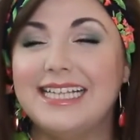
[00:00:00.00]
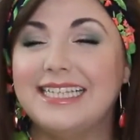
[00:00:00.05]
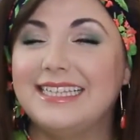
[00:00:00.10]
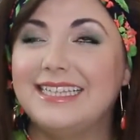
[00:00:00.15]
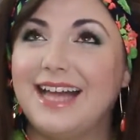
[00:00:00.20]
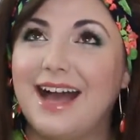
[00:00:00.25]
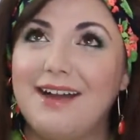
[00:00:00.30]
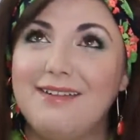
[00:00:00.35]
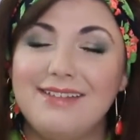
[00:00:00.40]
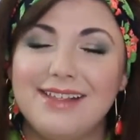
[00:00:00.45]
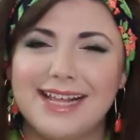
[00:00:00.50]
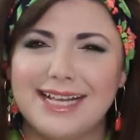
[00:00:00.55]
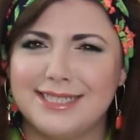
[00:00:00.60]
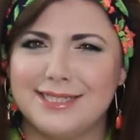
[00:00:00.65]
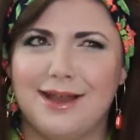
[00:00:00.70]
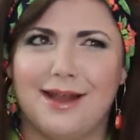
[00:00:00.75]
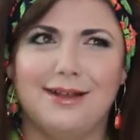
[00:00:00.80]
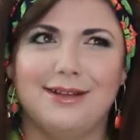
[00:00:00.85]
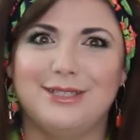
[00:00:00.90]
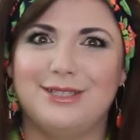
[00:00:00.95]
Loved
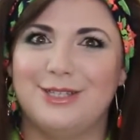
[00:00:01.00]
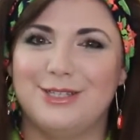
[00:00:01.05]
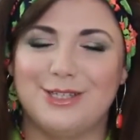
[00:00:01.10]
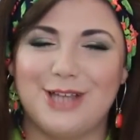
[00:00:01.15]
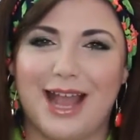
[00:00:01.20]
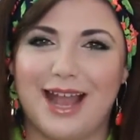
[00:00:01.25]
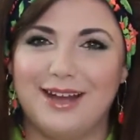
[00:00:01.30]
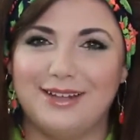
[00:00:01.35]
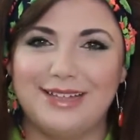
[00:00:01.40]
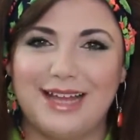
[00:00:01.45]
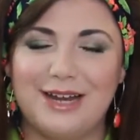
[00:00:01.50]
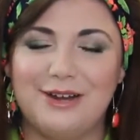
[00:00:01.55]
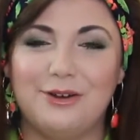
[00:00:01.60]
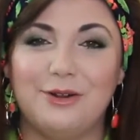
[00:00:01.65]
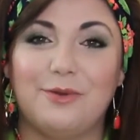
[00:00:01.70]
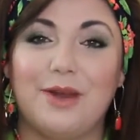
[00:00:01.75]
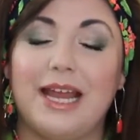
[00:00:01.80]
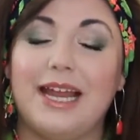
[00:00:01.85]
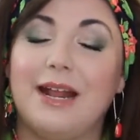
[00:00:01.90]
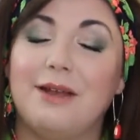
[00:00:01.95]
that song as a child. I don't know why,